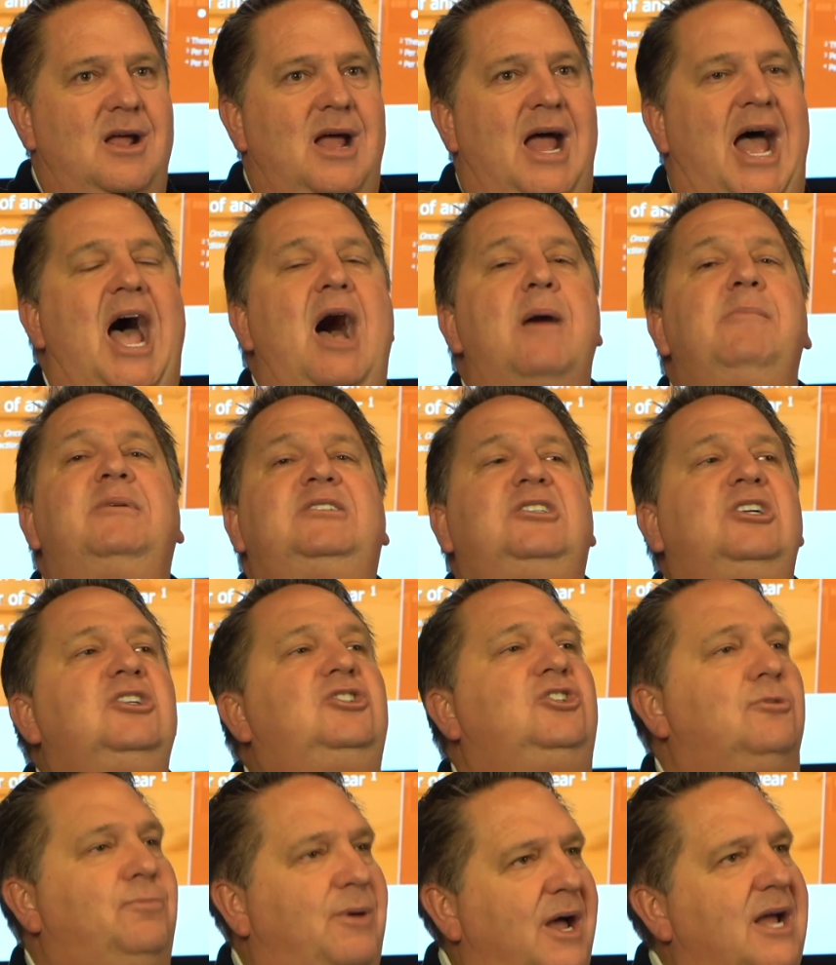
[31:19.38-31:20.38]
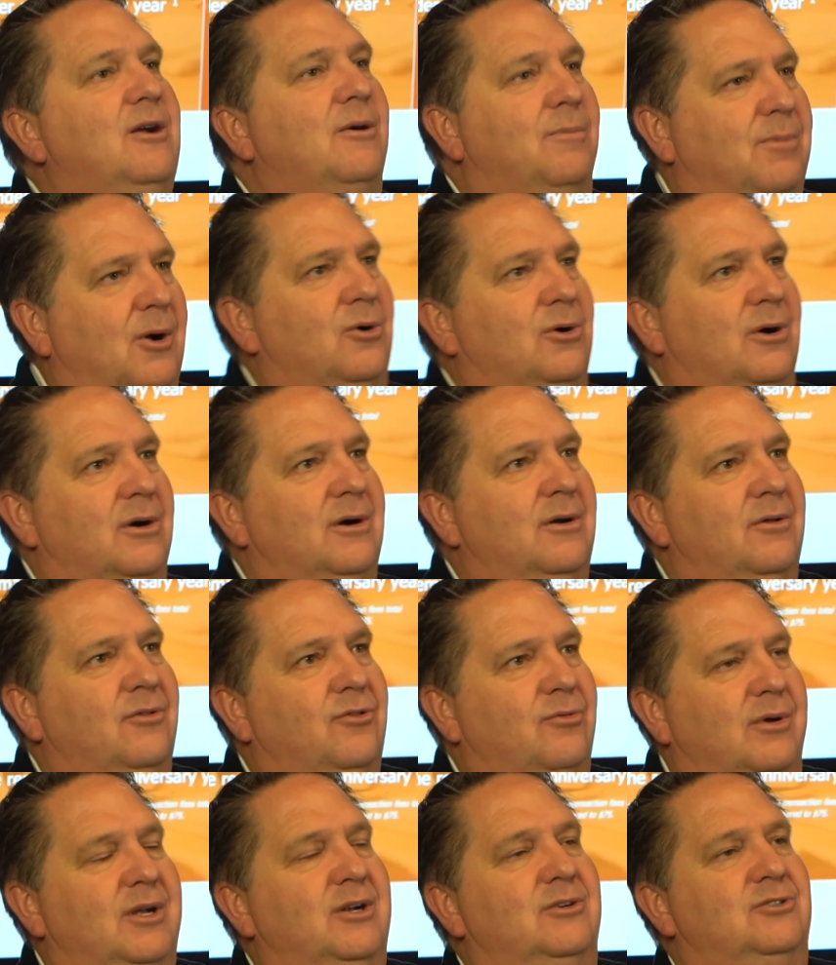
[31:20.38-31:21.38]
How much did you pay your broker
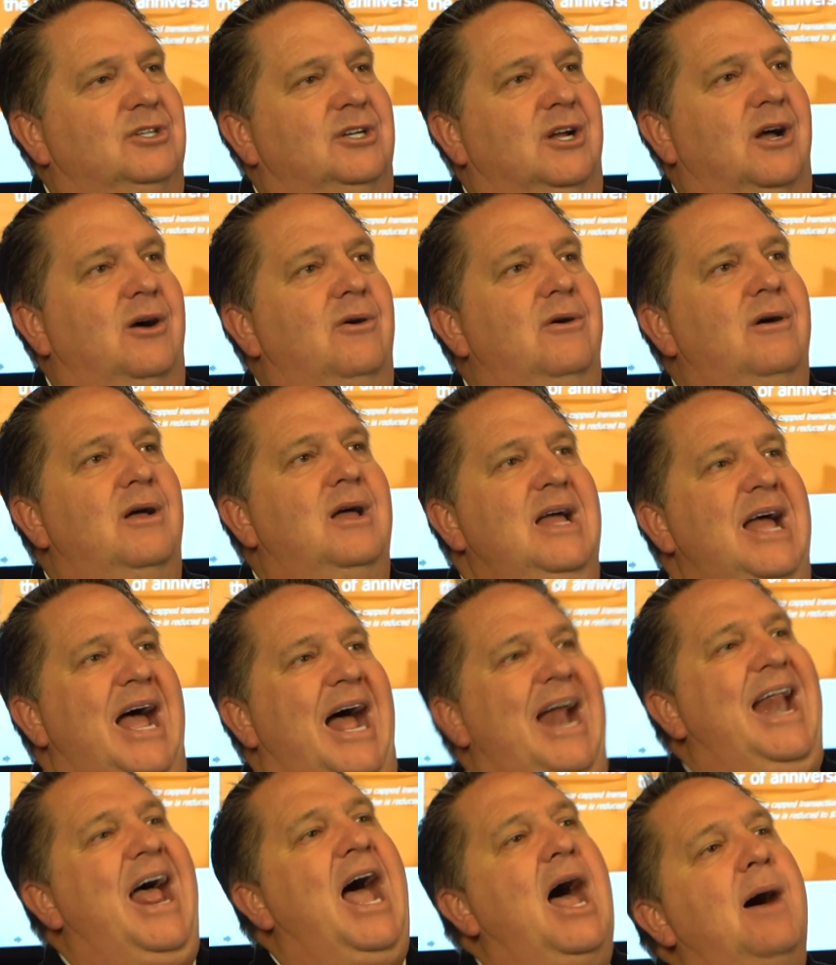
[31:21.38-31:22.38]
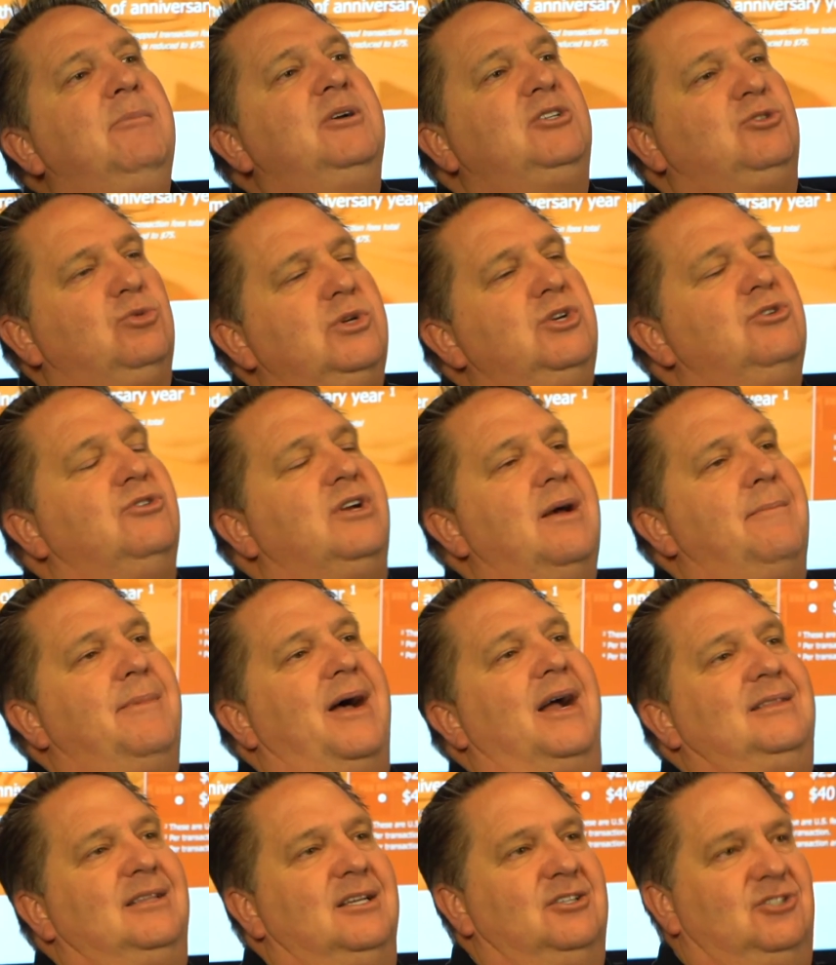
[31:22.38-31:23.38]
3 years ago? And how much will you get
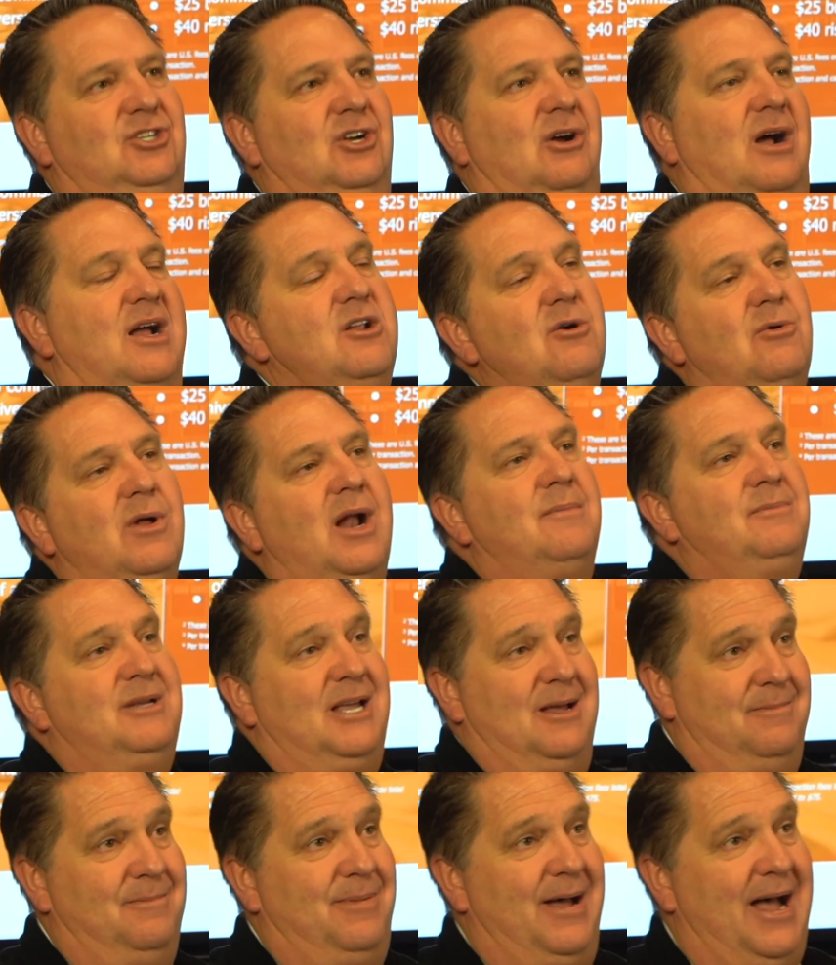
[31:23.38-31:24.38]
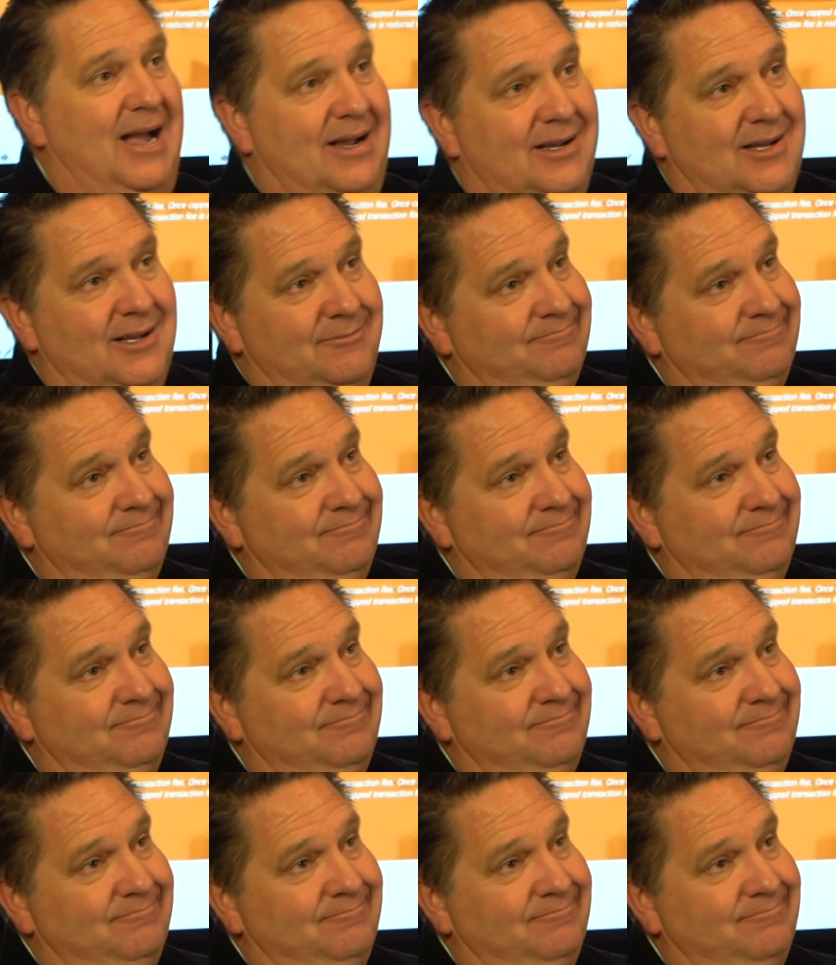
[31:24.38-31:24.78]
back this year? I know what I'm getting back.